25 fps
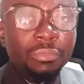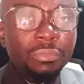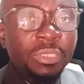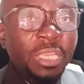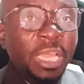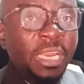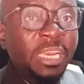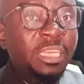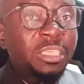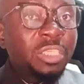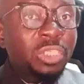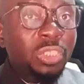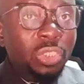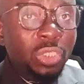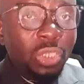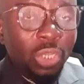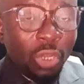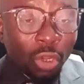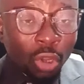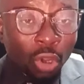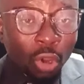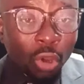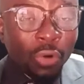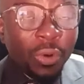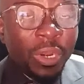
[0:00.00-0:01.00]
that is
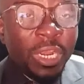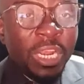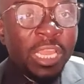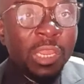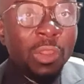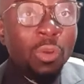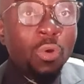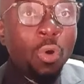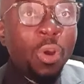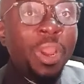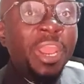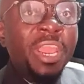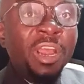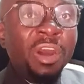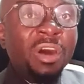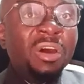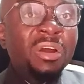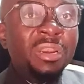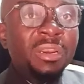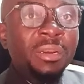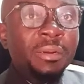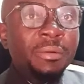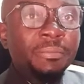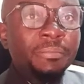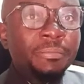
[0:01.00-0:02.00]
currently going
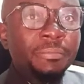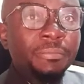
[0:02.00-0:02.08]
on,